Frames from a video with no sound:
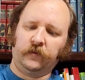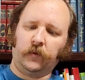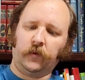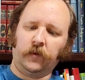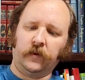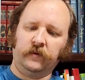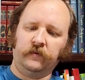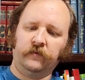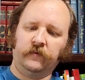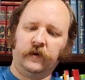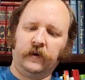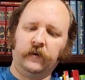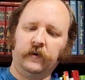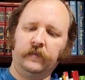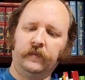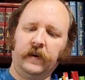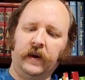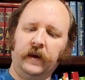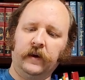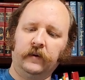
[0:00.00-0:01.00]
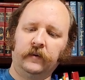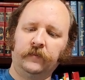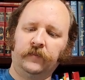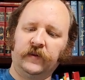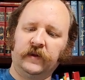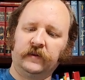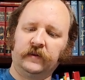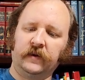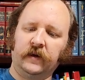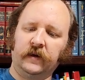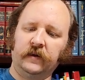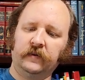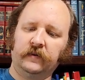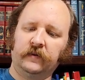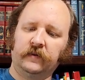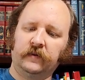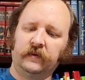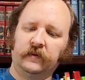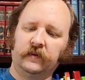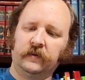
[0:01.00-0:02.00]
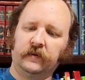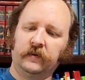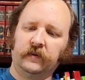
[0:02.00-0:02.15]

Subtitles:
Pouring very pale, that's nice.